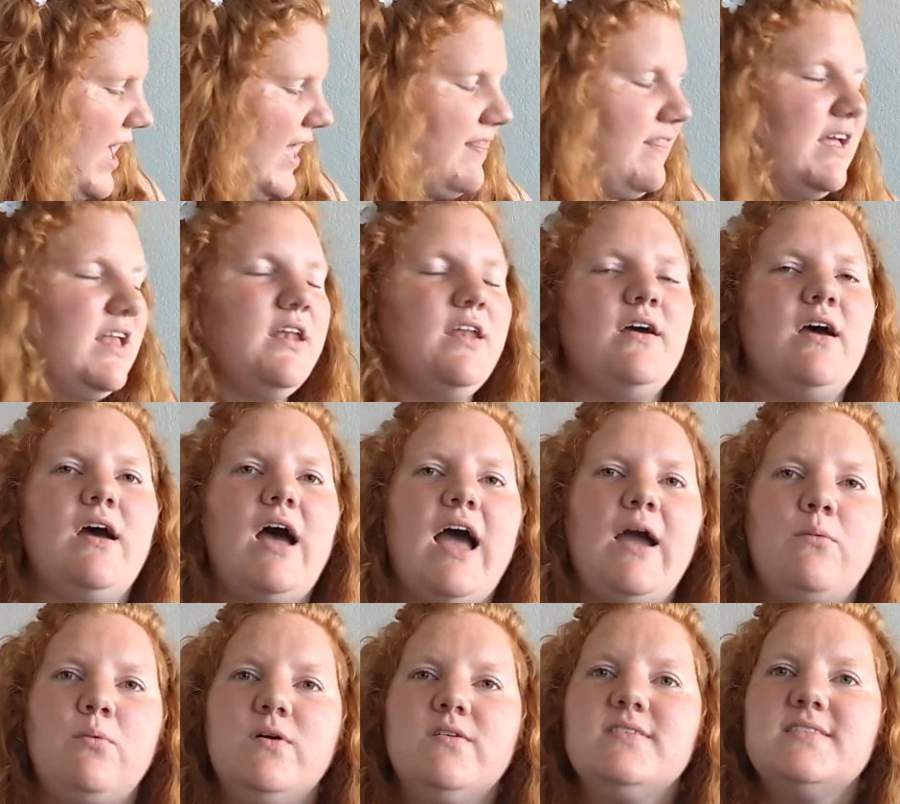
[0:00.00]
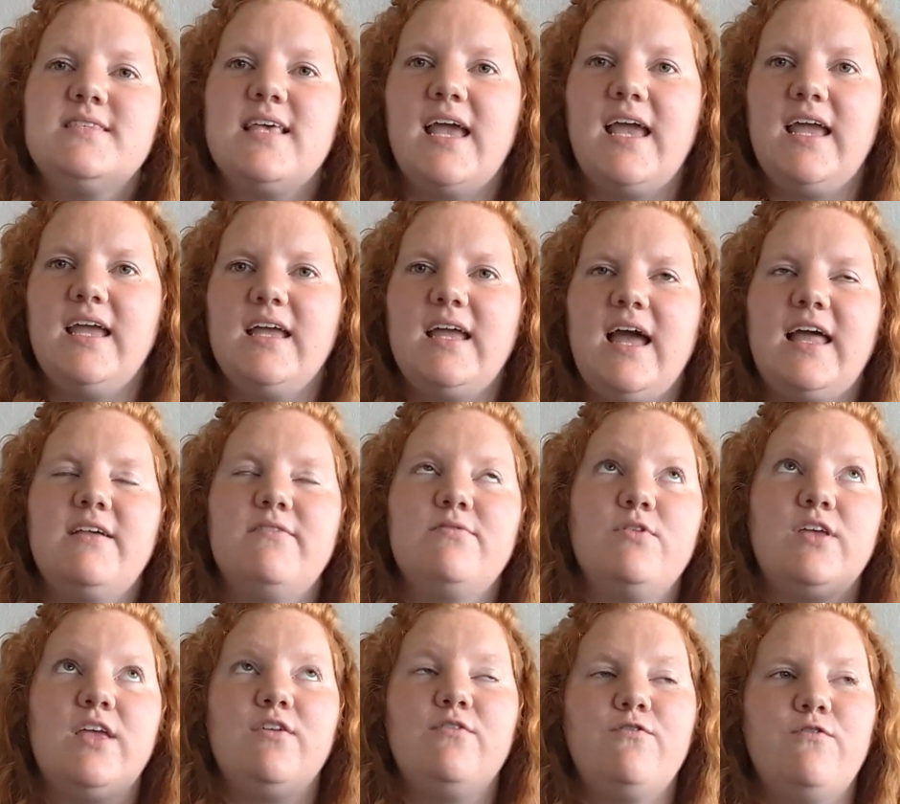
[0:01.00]
And then I will say, kind of
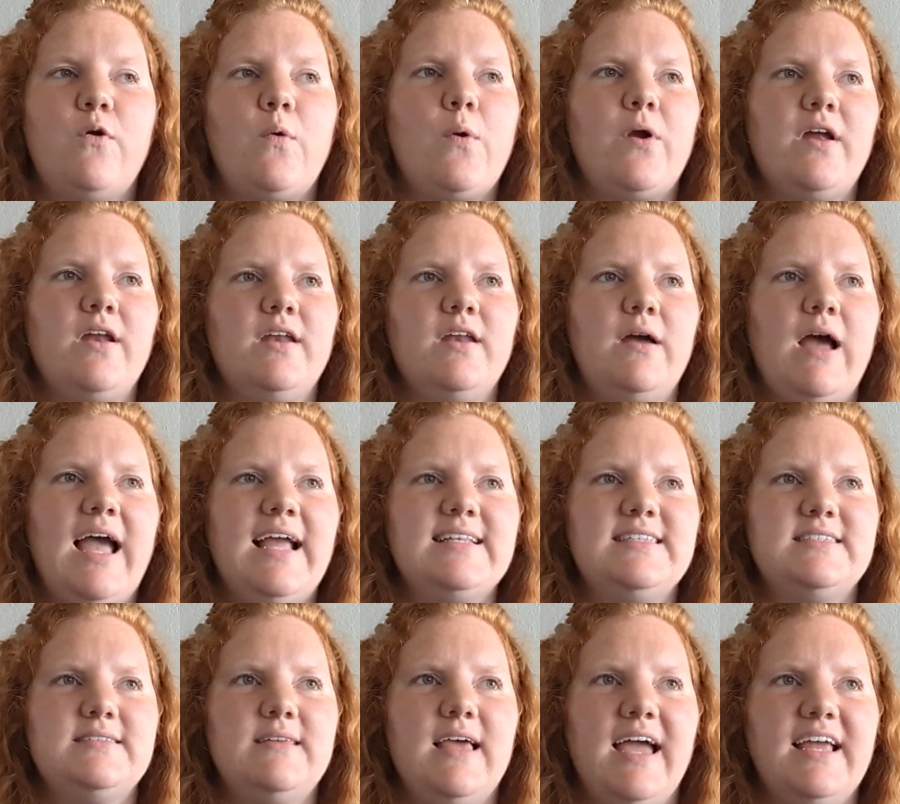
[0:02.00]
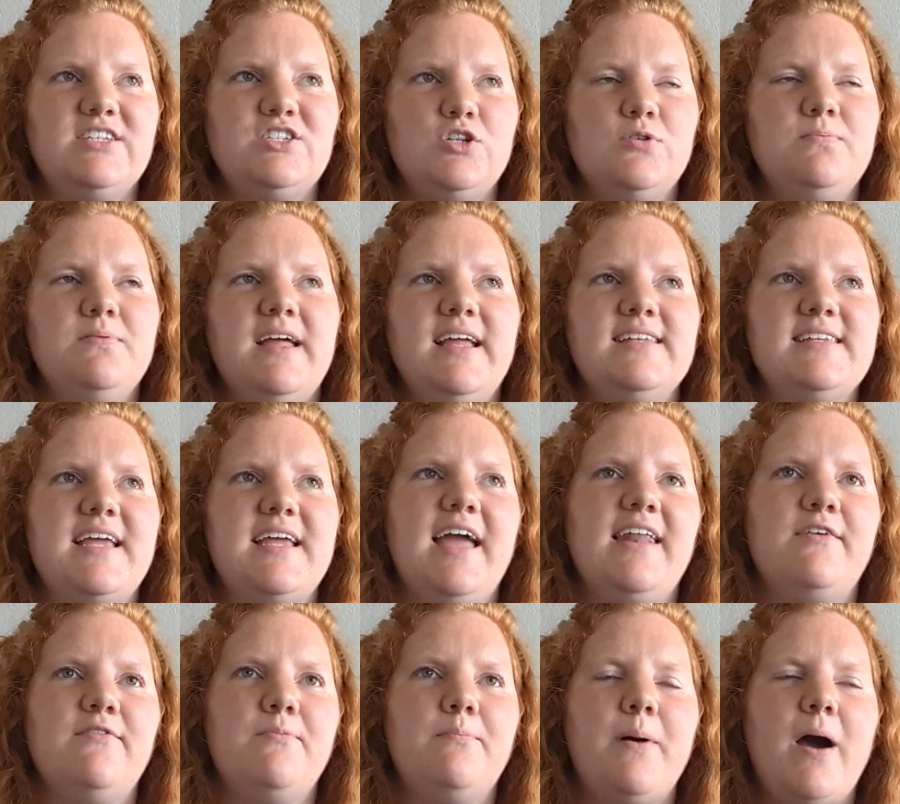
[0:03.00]
looking forward, I do plan to
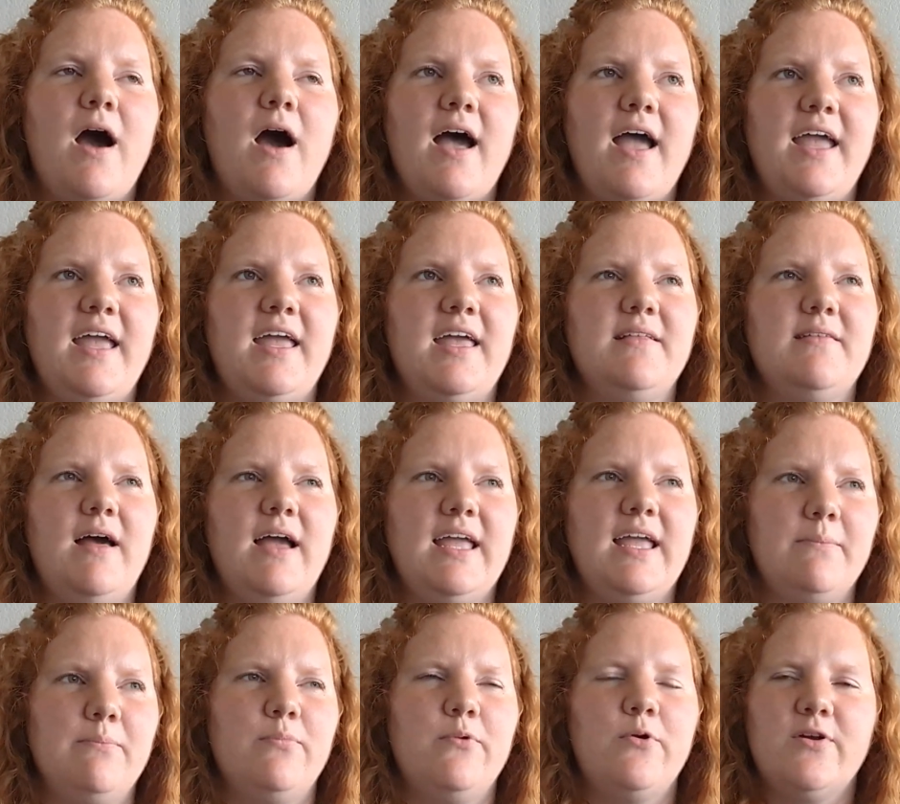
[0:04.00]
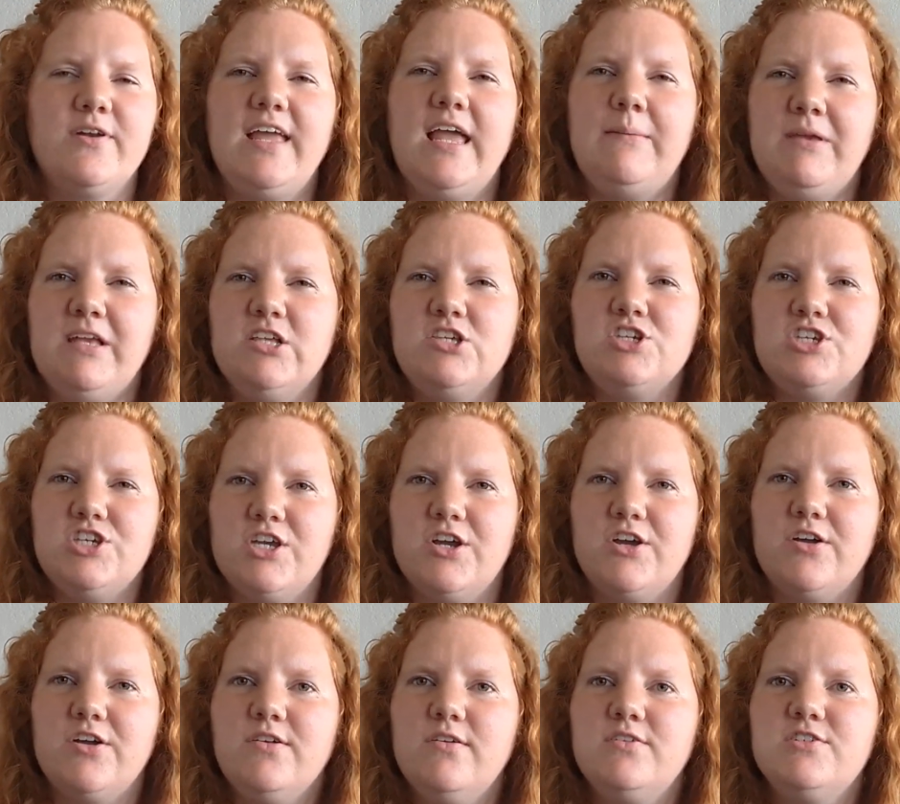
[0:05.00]
kind of buy like a board game each
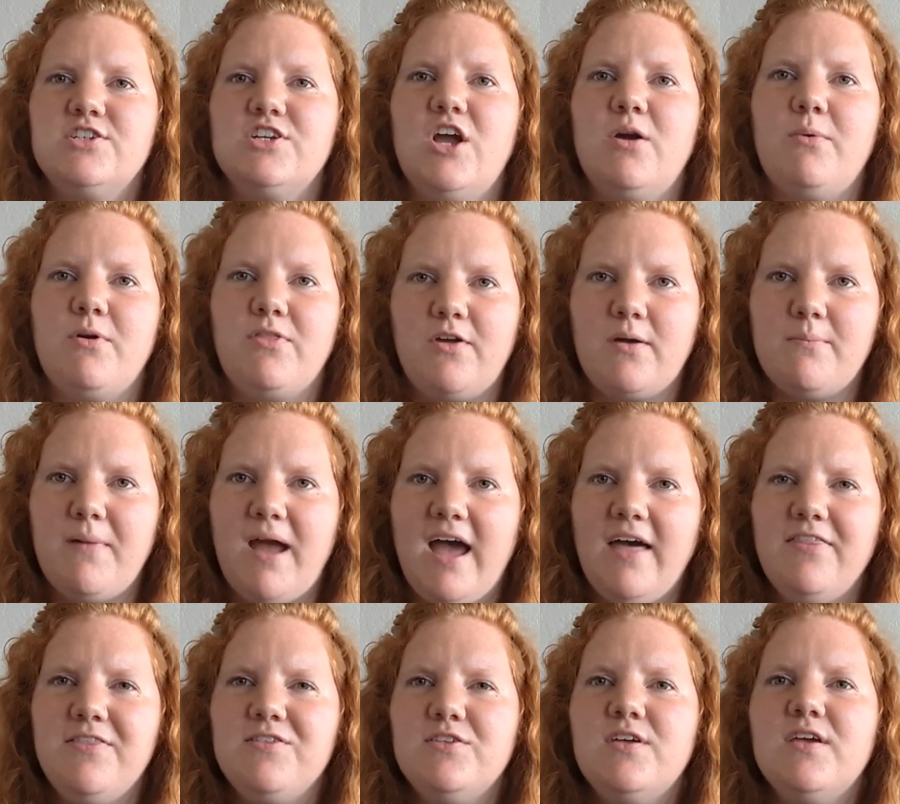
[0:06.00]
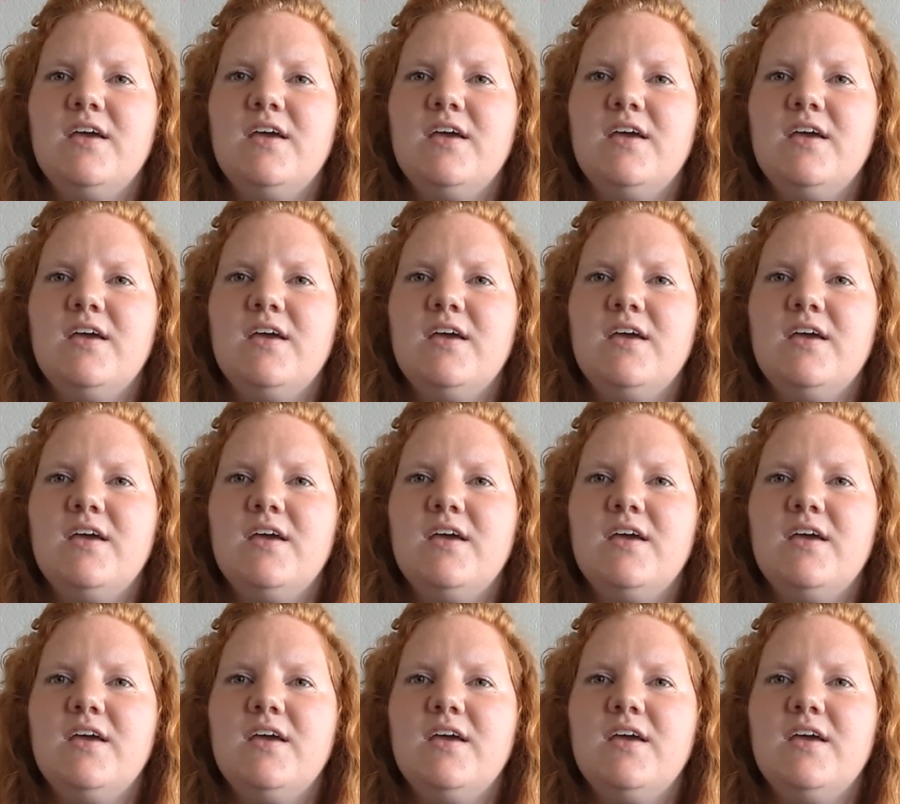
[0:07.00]
year to go with our math.